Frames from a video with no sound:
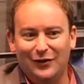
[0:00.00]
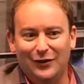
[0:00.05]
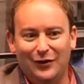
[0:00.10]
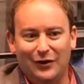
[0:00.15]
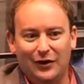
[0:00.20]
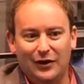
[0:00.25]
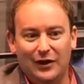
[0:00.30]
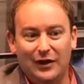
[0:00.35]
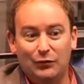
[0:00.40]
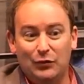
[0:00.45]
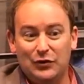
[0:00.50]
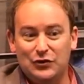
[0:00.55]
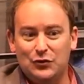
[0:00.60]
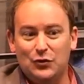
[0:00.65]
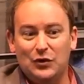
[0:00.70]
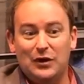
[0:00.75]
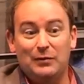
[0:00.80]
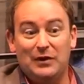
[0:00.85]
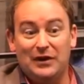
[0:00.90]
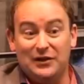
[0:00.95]
you know, and we're
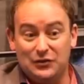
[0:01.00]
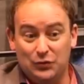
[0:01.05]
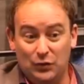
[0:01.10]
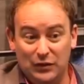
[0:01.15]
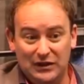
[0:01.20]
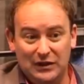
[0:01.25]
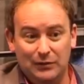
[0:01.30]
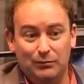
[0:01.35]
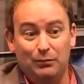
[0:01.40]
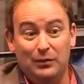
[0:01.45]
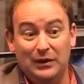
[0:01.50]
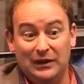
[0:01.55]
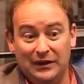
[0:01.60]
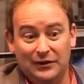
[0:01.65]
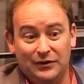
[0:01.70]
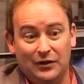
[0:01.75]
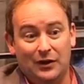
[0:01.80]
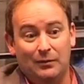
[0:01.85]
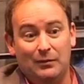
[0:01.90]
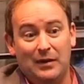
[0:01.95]
talking about a $20
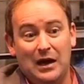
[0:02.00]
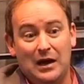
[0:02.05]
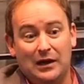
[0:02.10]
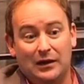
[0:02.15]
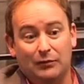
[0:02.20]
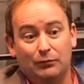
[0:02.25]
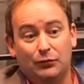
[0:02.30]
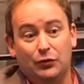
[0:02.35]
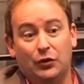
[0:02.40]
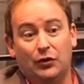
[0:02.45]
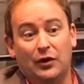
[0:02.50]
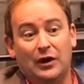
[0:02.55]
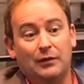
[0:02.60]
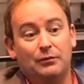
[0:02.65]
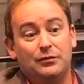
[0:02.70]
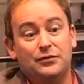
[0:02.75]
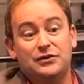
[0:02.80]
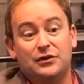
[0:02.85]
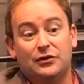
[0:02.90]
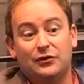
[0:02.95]
billion market per
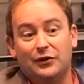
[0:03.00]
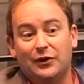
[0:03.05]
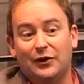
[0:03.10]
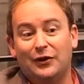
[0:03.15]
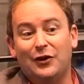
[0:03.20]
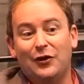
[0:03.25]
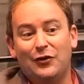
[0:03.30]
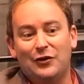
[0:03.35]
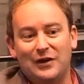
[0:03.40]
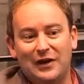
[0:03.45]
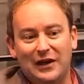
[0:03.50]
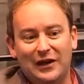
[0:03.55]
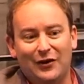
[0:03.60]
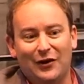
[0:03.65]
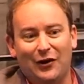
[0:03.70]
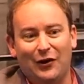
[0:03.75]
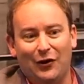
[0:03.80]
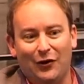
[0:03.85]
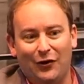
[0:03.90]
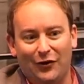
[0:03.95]
annum, so you don't need
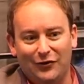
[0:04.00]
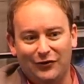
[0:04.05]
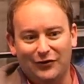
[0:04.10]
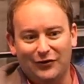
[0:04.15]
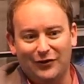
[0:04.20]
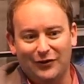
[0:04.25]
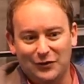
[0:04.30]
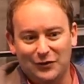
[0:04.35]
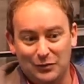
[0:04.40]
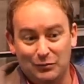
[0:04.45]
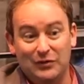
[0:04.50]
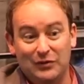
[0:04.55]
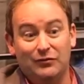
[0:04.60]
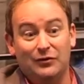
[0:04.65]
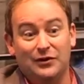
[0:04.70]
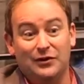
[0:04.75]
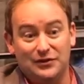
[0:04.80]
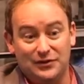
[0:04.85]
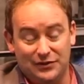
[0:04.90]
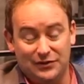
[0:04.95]
a lot to be
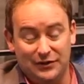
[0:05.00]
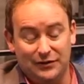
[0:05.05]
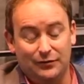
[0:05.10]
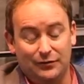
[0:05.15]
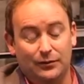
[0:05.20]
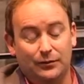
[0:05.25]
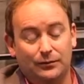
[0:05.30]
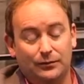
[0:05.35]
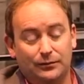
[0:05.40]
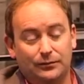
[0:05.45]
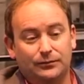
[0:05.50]
very successful.